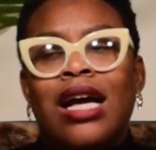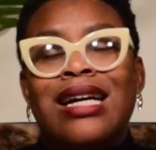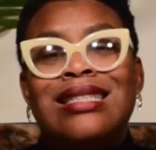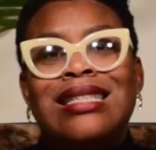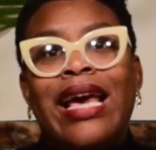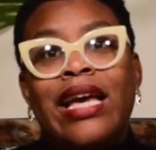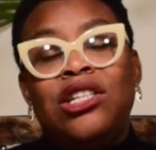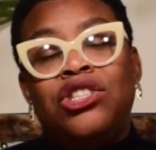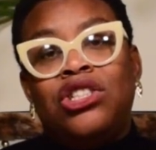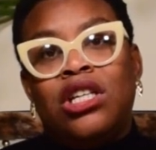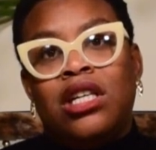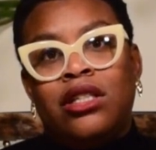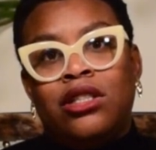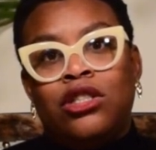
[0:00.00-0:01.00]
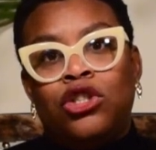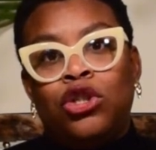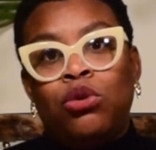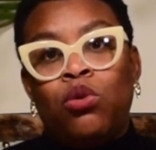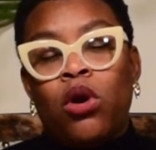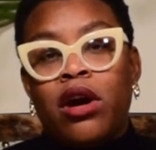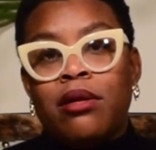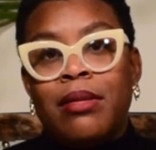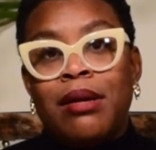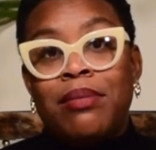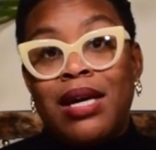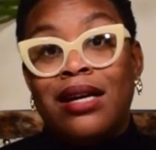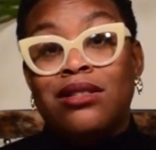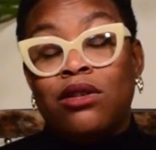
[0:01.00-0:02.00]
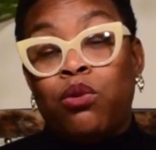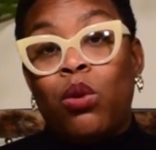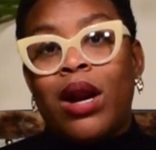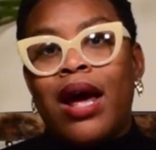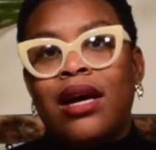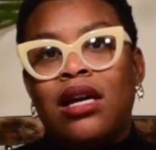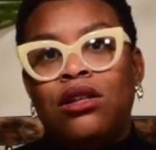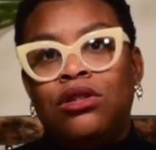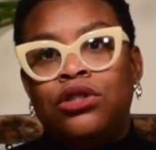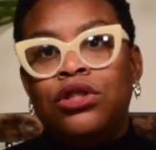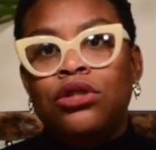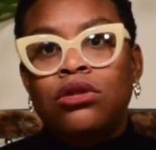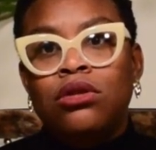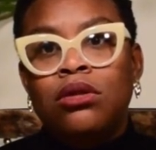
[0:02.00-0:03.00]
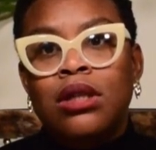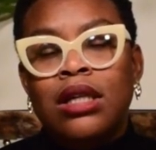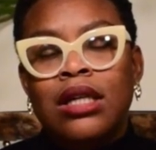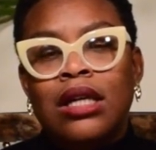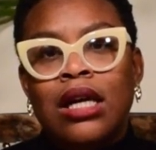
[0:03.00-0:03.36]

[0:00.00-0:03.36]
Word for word: attention toward me because of what I could do.